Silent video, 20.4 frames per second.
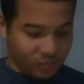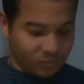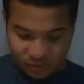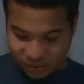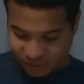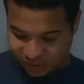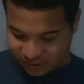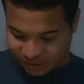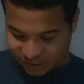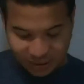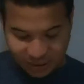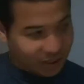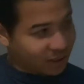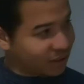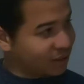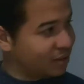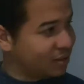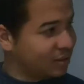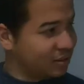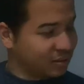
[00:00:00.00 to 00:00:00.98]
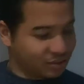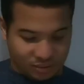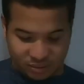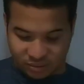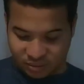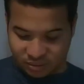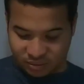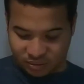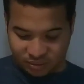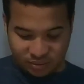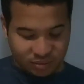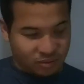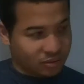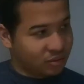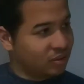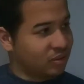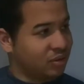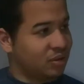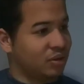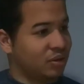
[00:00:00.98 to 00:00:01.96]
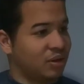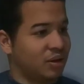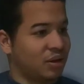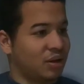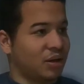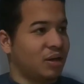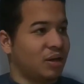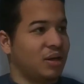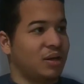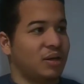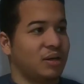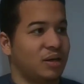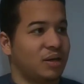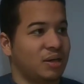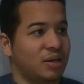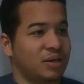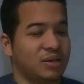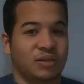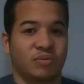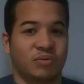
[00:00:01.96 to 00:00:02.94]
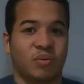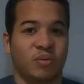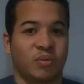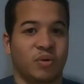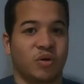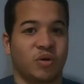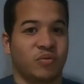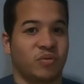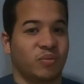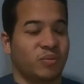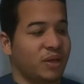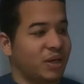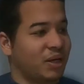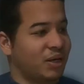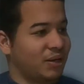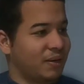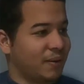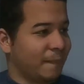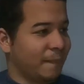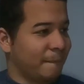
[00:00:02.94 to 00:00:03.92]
up on this thing and see where we go from there.